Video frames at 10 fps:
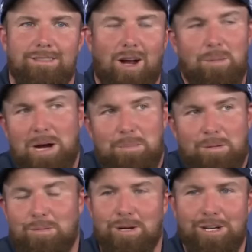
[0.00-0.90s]
I'm
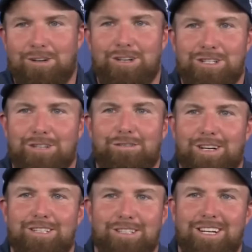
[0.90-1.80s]
happy with my career so
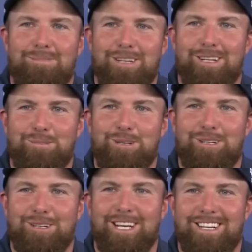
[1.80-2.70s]
far, so yeah, I think I'm
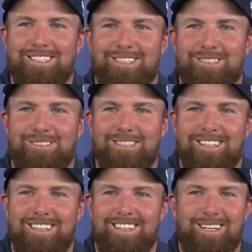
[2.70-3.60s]
doing okay. So.
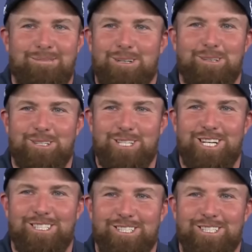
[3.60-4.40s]
I'm not going to change.